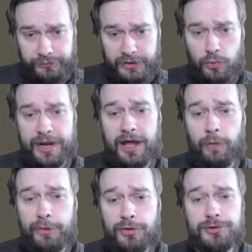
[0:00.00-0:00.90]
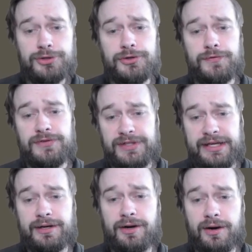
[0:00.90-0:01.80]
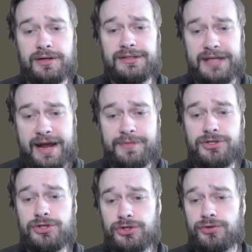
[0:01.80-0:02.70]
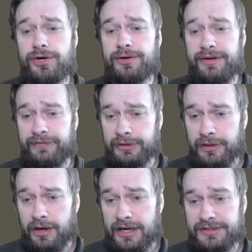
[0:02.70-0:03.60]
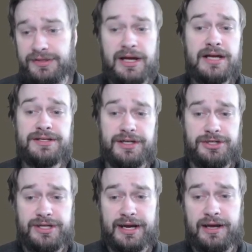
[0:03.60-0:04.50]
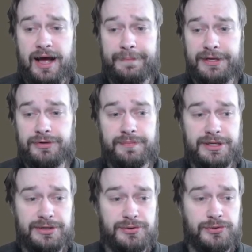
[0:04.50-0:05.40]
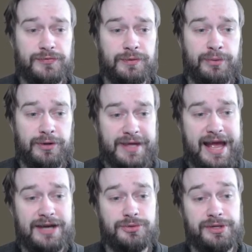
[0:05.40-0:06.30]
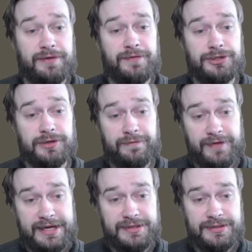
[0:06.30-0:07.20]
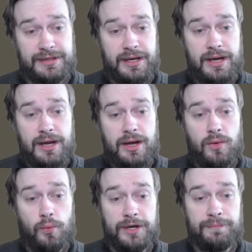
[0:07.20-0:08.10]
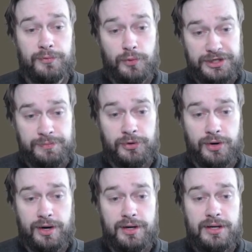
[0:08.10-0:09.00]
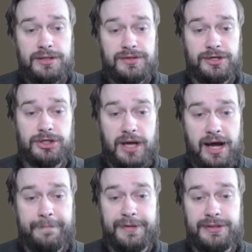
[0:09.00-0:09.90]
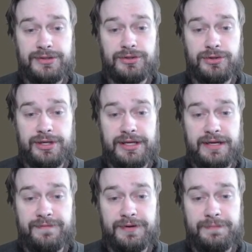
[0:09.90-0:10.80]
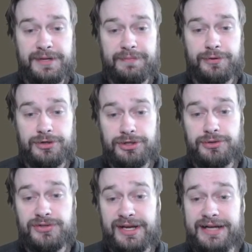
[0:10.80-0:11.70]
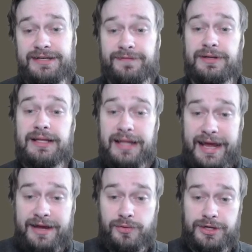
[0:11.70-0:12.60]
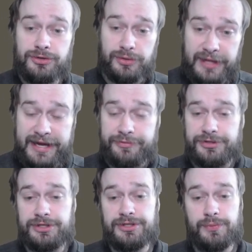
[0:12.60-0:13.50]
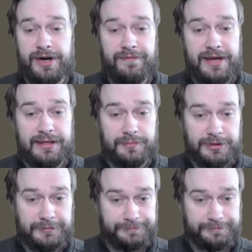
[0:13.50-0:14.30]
would help owners who've seen a card damaged, destroyed, or even lost. Such a deck copy could be used for both casual and official events. What's more, such copies could even be produced in a different language or languages when available.